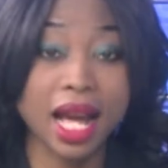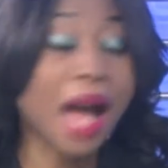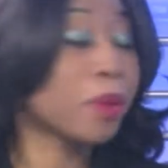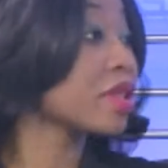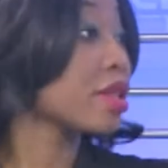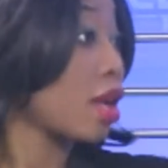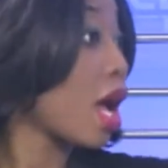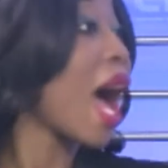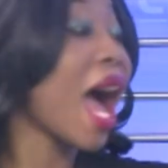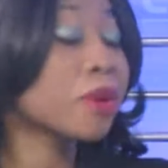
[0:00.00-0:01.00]

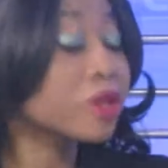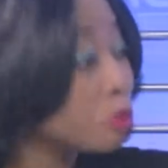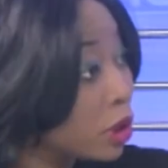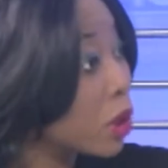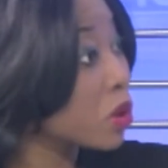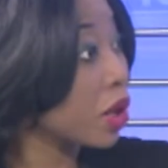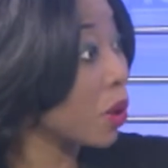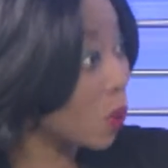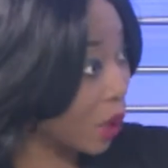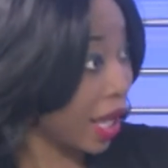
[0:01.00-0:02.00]
I was blown
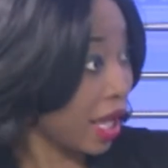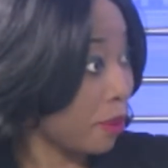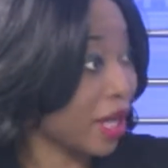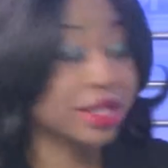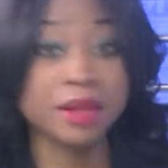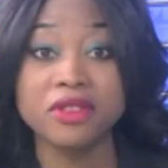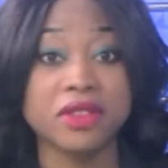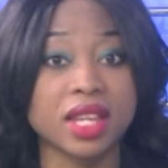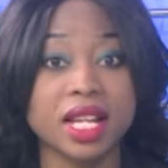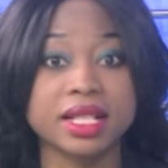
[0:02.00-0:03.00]
away by some of
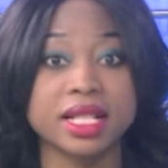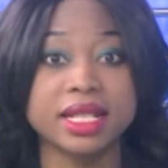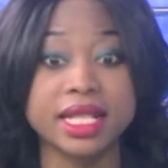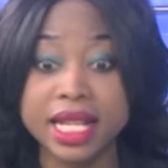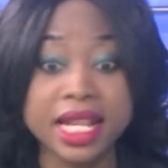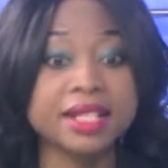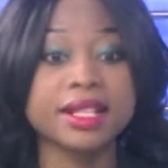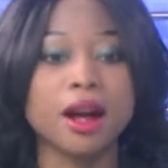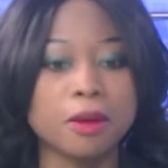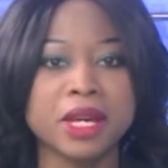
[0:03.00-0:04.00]
the things that
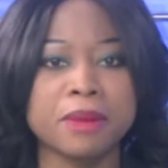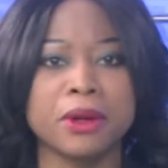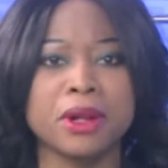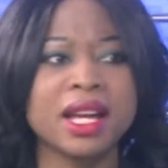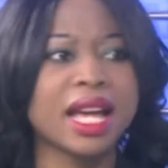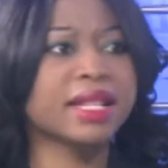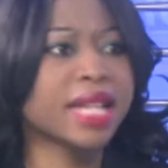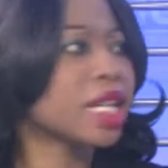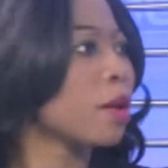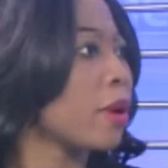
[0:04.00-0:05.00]
these young people had
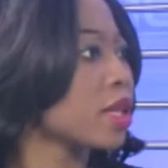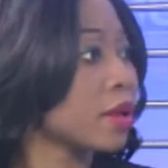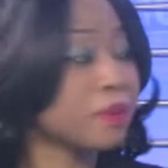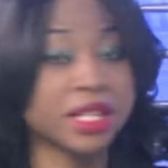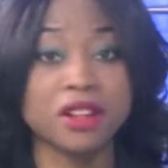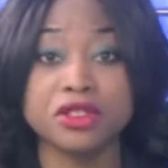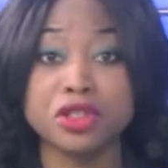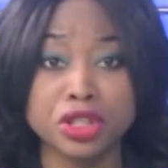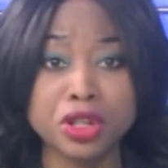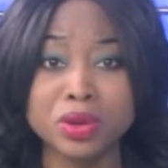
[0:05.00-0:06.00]
taken upon themselves
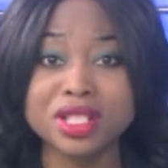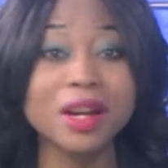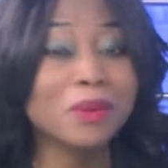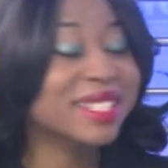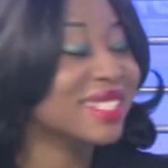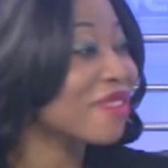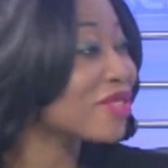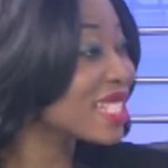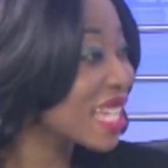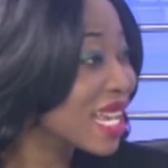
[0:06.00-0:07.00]
to do. Some were
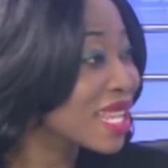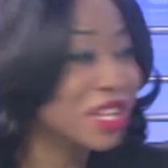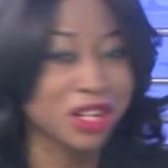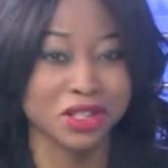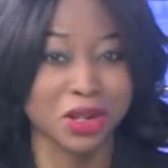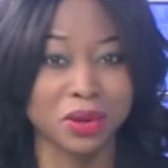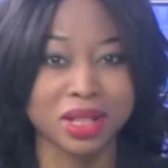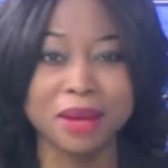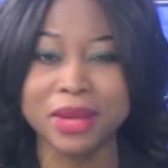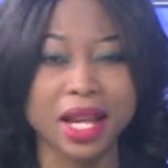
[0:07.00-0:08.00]
17 years
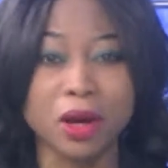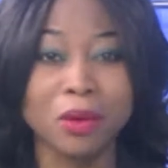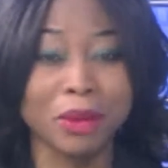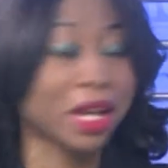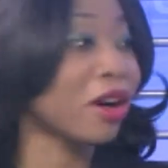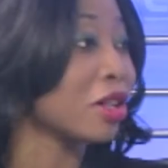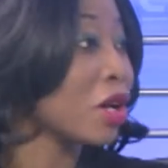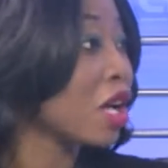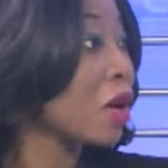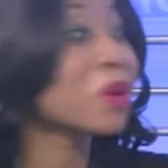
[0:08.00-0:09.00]
old. I'm like, oh my God,
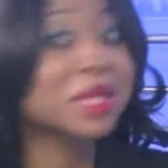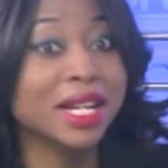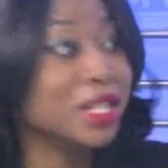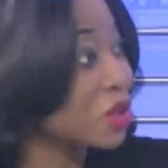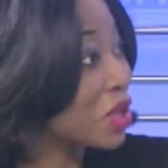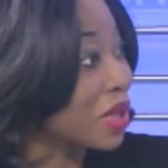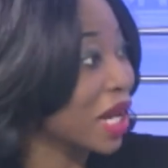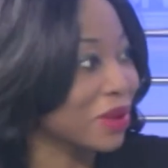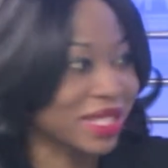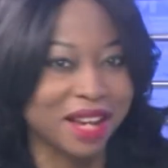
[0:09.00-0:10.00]
what was I doing when
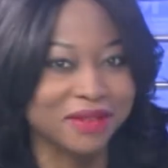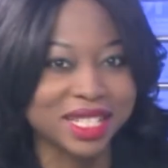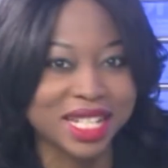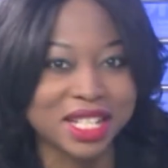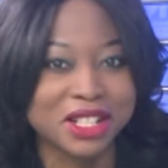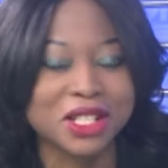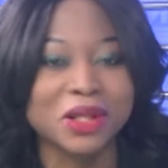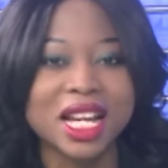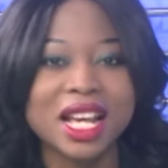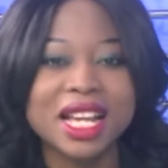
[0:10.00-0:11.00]
I was 17 years old?